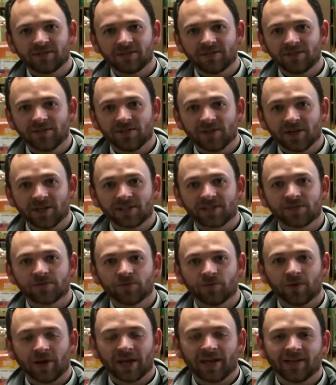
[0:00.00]
to just
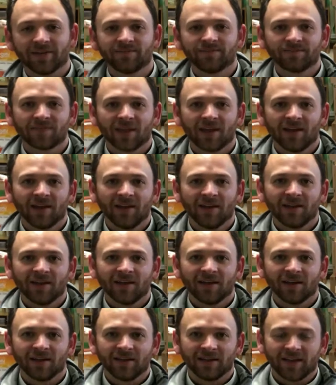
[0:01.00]
wait.
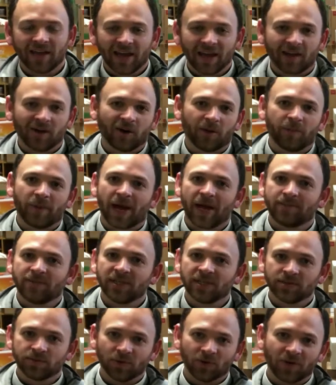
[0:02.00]
And yet, our
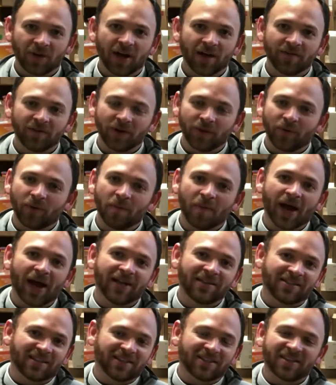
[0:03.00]
baptismal covenant
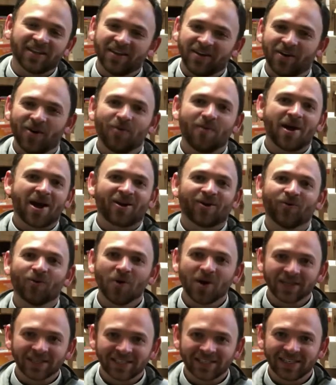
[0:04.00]
reminds us that no matter
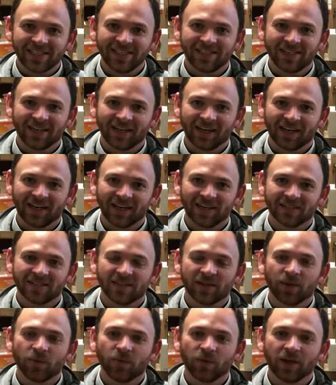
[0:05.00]
what season it is,
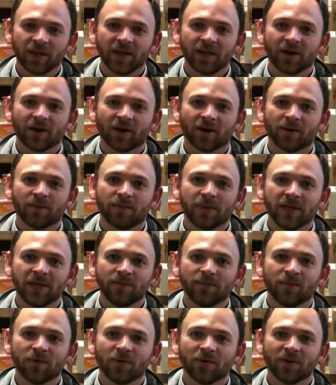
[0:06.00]
that we are
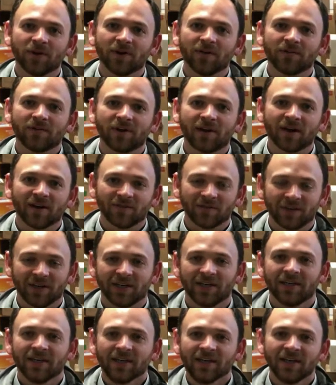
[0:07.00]
people of
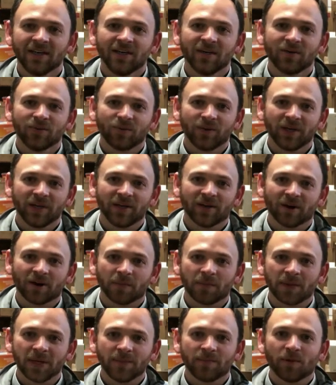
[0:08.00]
covenant. We
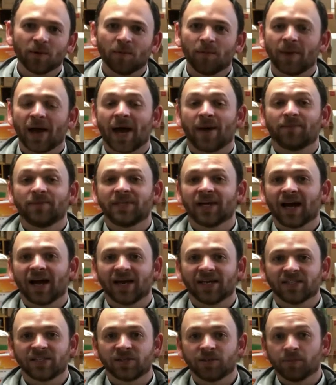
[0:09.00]
are people
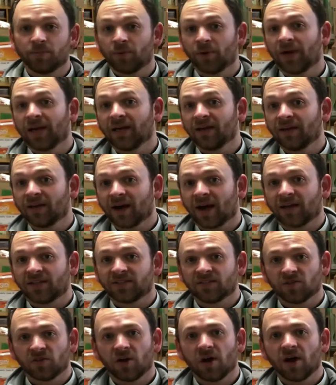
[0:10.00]
baptized to bring
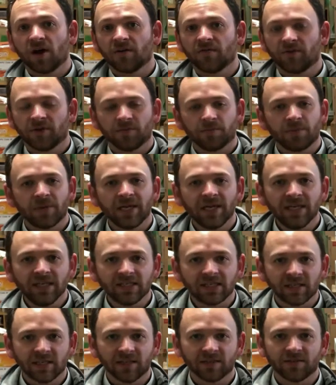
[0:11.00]
God's love and
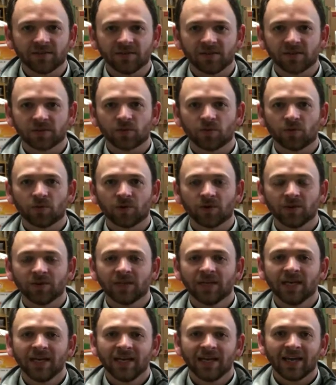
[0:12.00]
peace into this
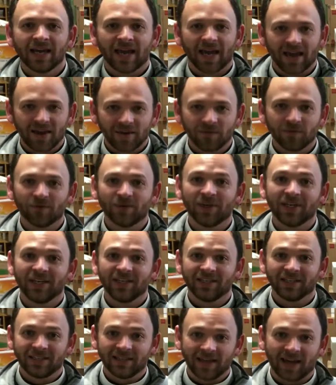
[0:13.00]
world
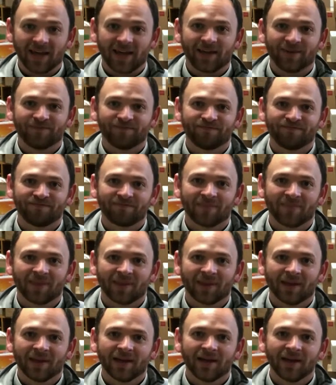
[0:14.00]
every day.
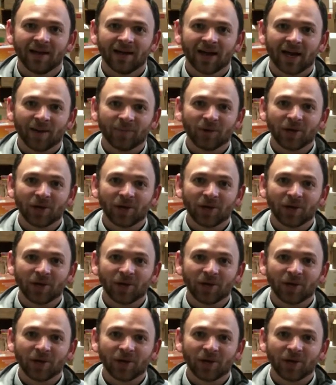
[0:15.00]
I'm